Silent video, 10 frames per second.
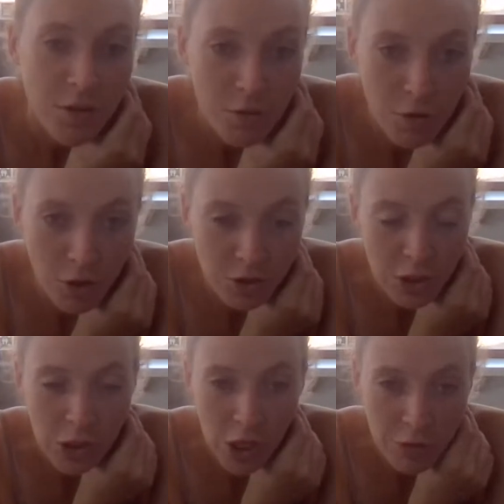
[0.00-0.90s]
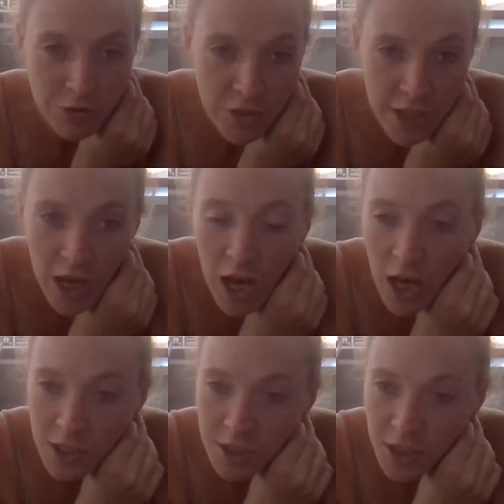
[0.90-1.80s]
So not too close to the
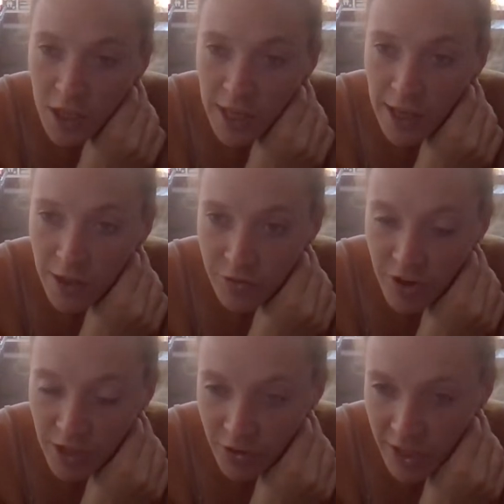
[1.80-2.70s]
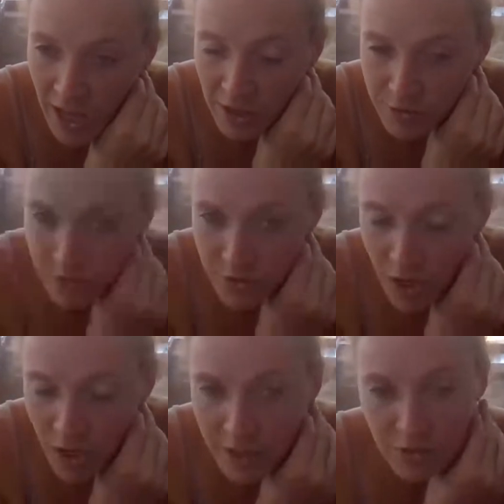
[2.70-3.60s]
yard, generally out of
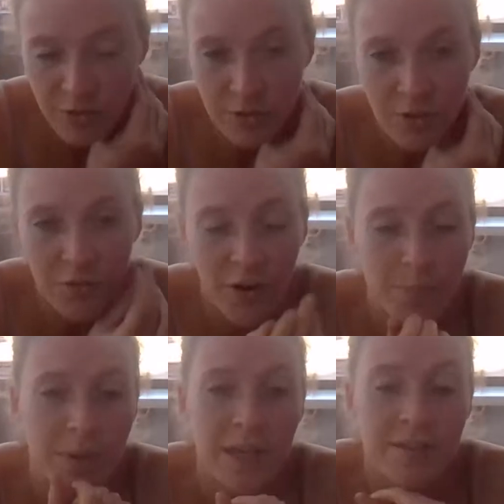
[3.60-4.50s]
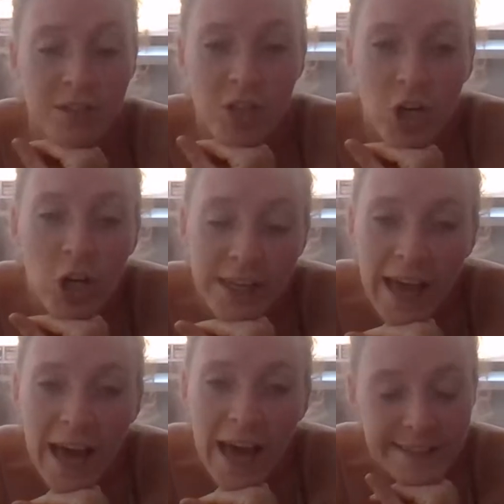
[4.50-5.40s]
sight because it's not very pleasing to look
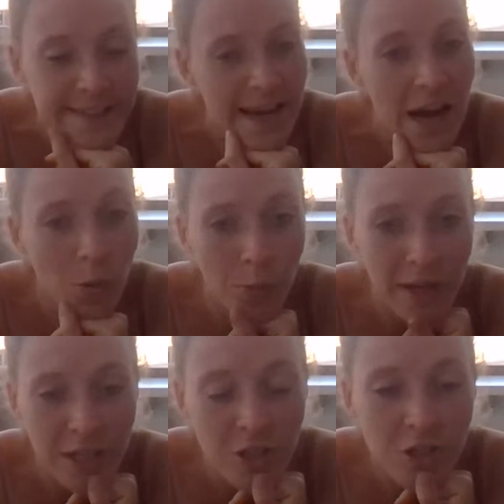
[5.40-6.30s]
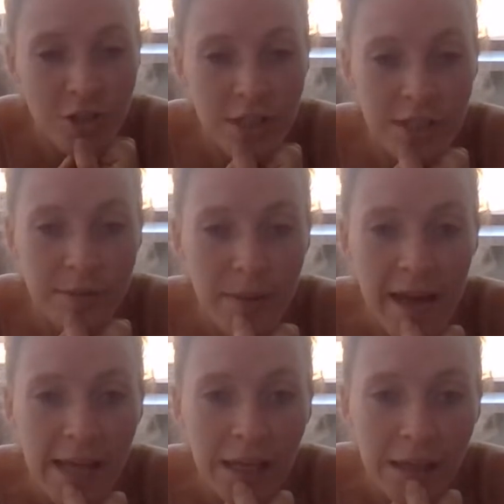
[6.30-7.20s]
at, downwind because of the
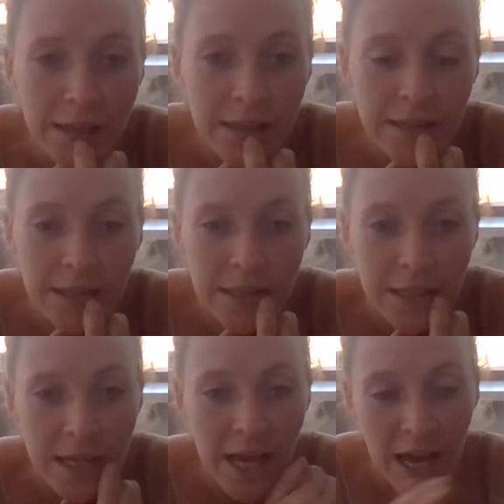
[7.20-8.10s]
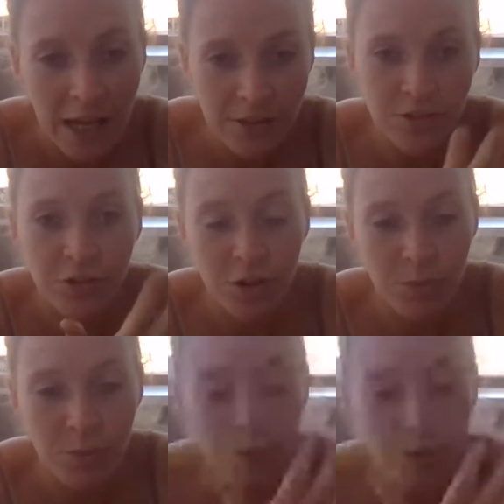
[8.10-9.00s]
smell, and you
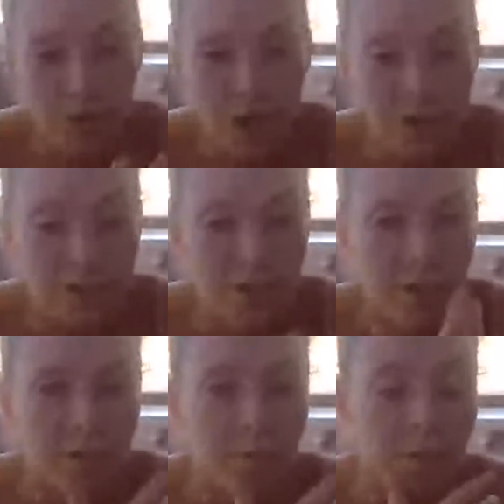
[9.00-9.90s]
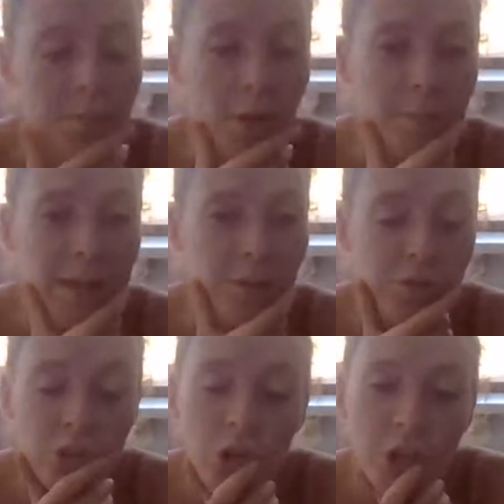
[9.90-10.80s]
don't want all the dirty shavings being blown back
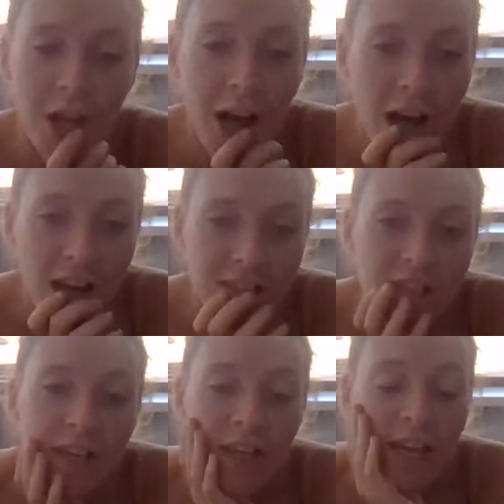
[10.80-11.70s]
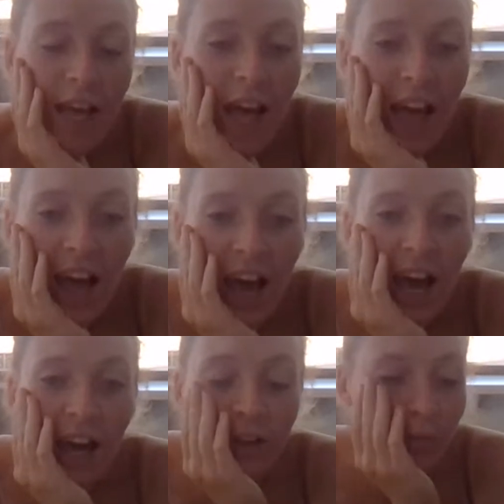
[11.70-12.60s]
onto your yard.
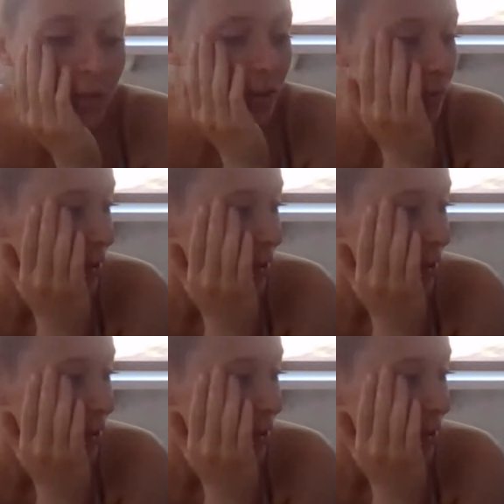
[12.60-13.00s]
And what was the